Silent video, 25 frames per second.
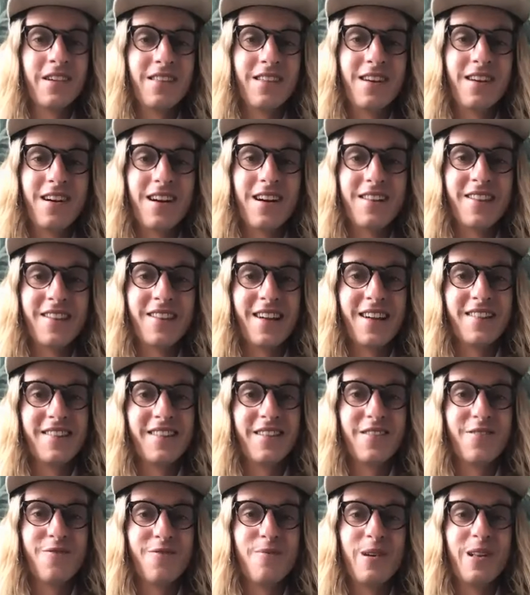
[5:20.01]
There are tens
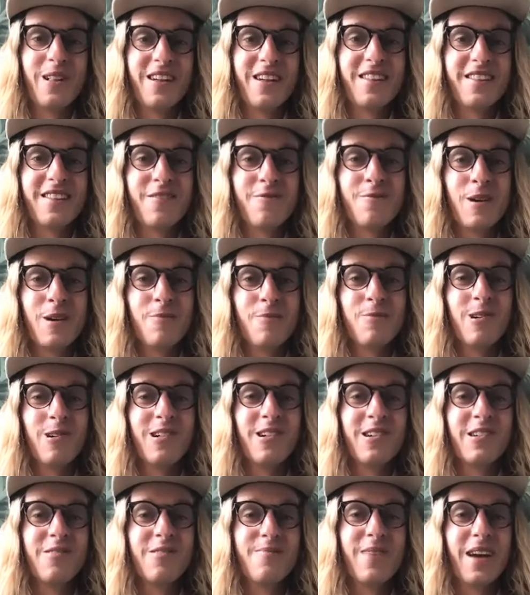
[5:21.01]
of millions of
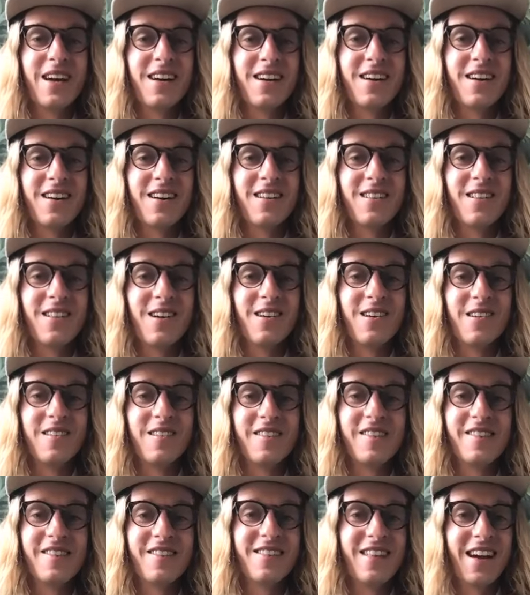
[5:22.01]
people who make our
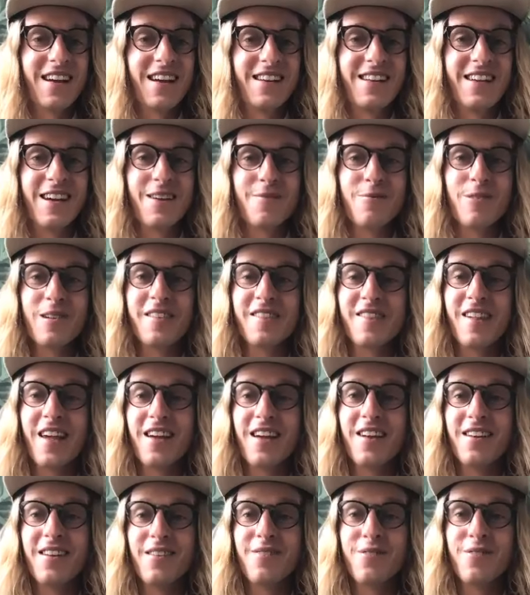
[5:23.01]
clothes,
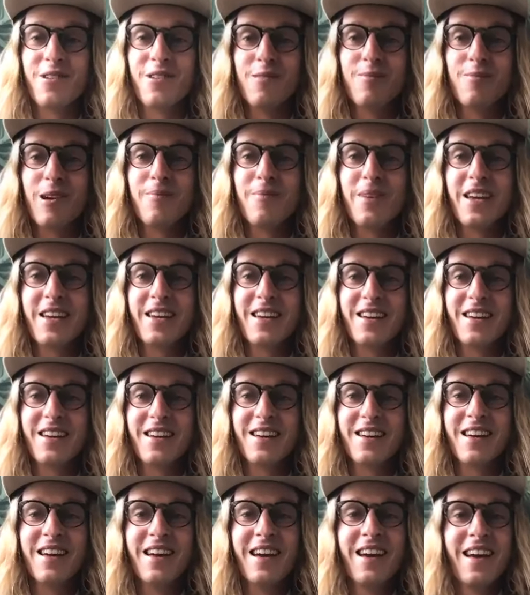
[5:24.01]
98% of whom are
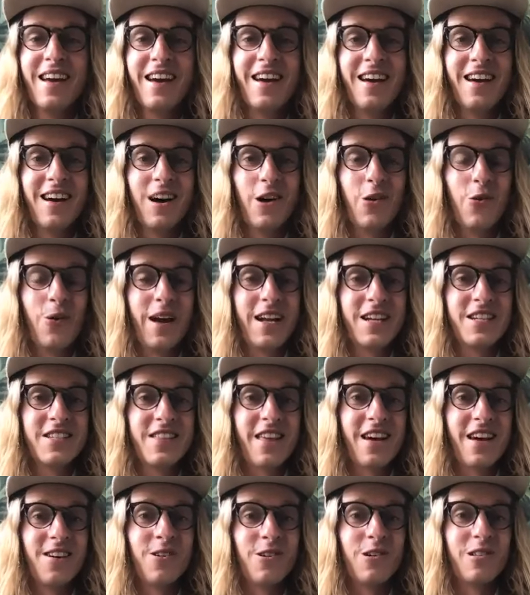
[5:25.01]
making a wage
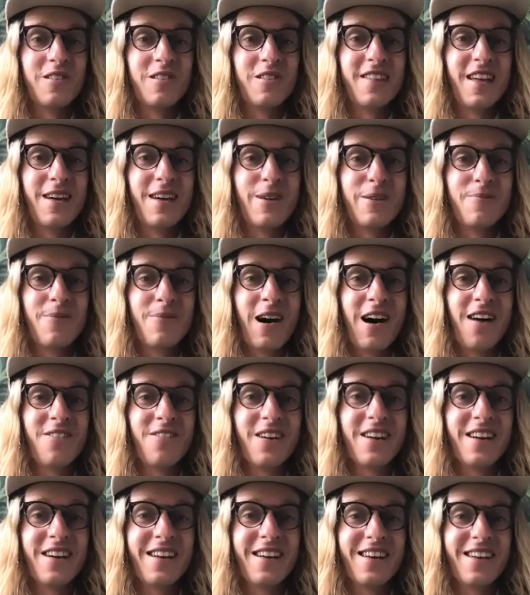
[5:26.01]
that holds them in
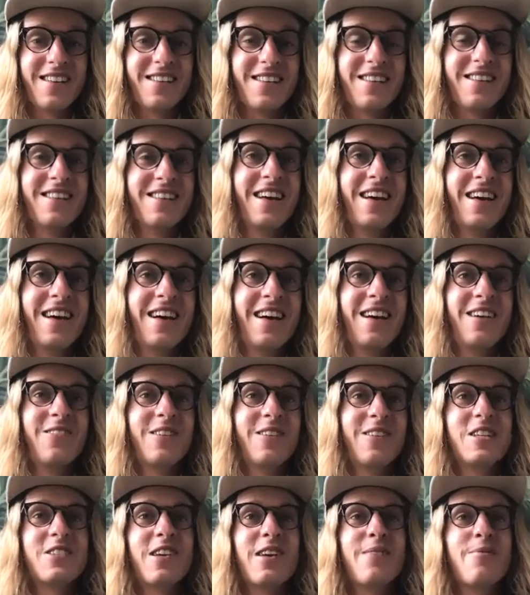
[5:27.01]
poverty. And
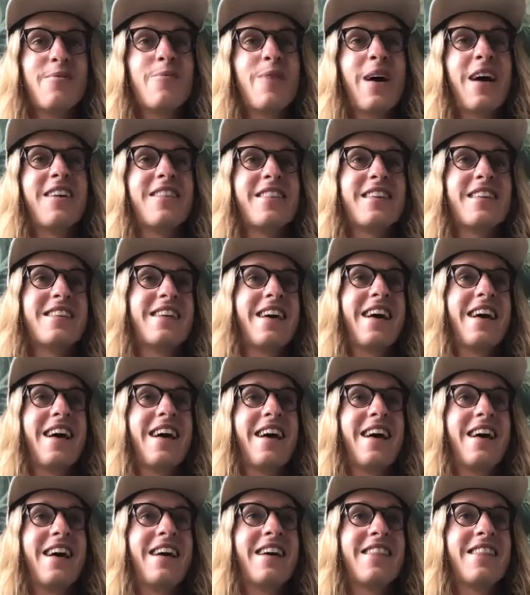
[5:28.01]
we dream about the
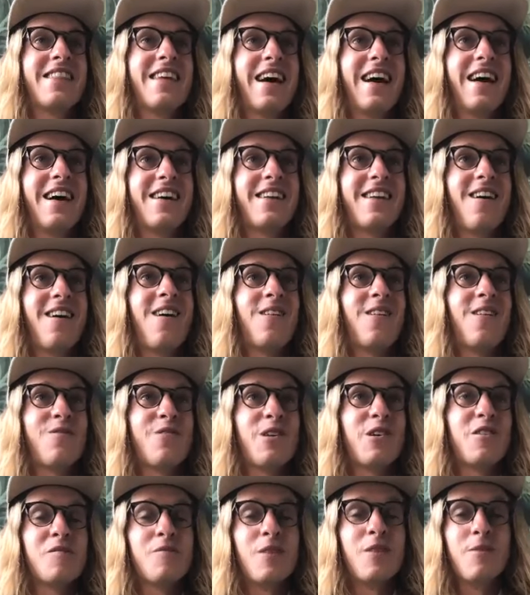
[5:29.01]
day that all of
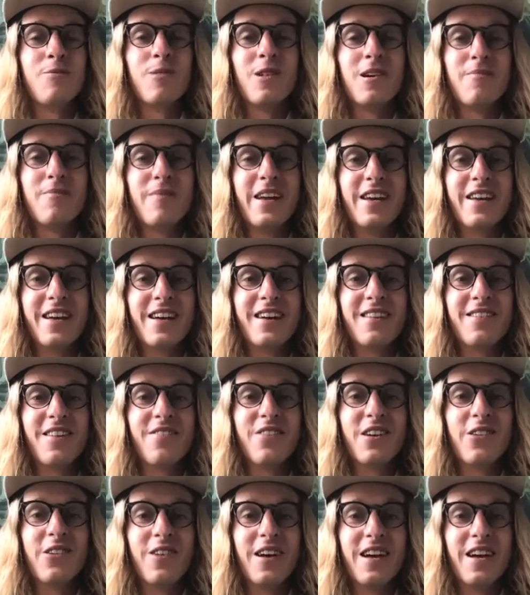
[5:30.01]
those people are making a
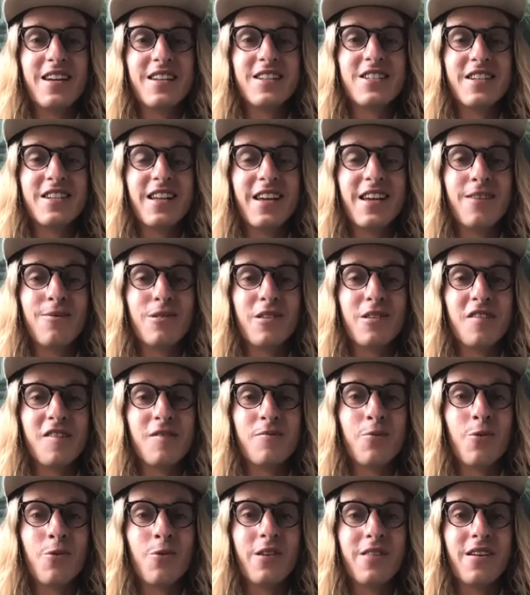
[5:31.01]
living wage and able to
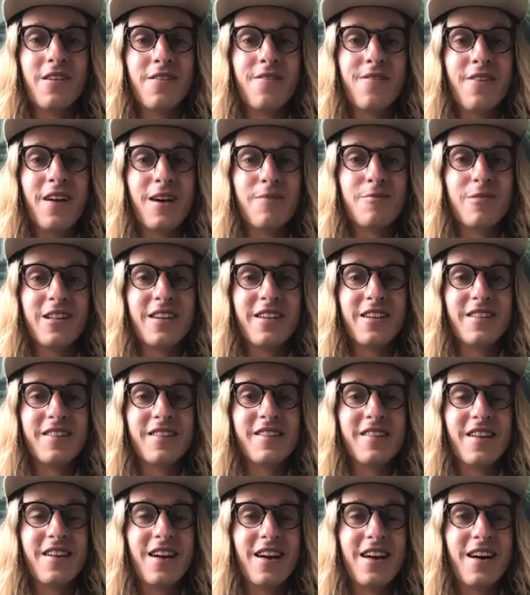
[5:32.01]
support their
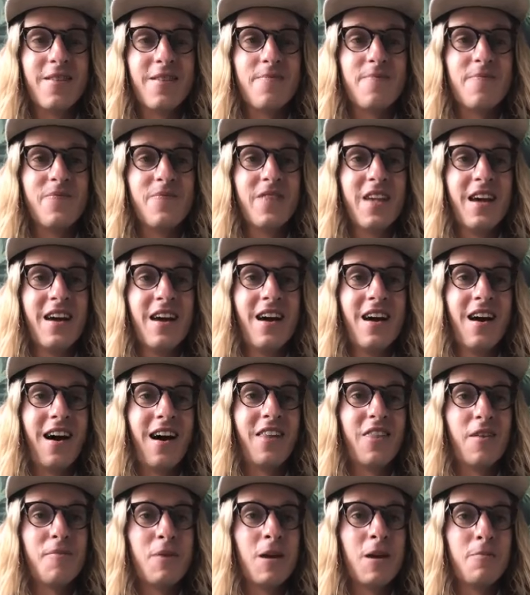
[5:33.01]
families. Um,
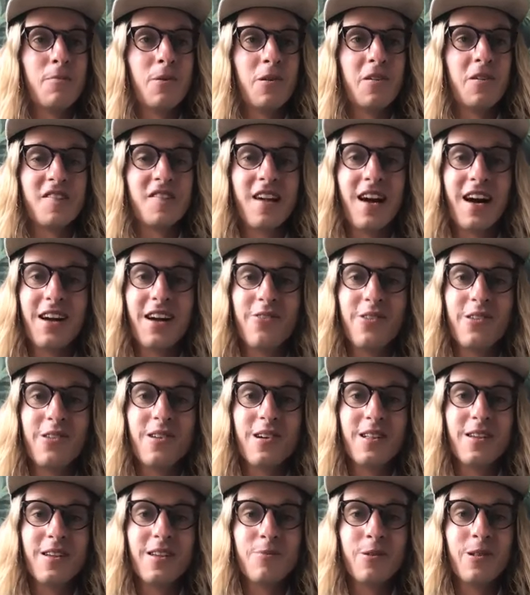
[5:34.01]
on the people side, we
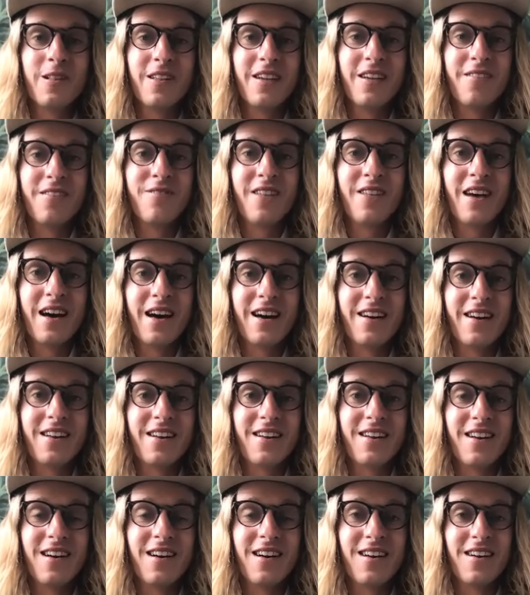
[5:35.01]
really believe that
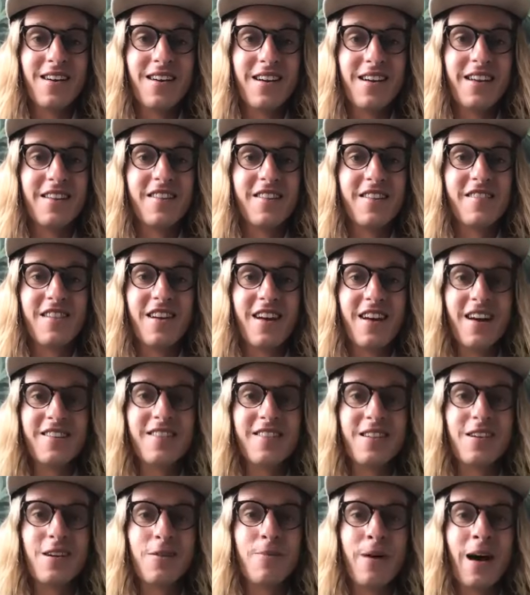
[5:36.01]
our industry has
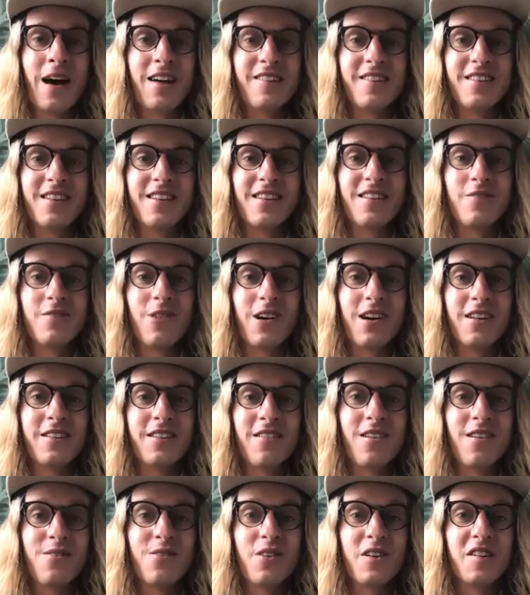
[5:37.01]
the capacity as well to
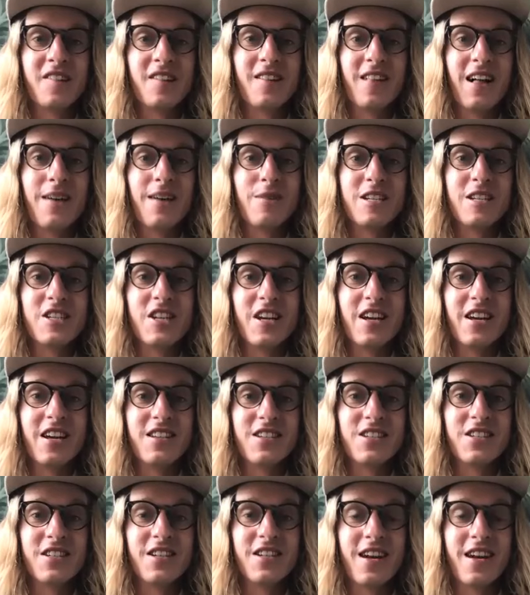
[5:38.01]
reverse climate change.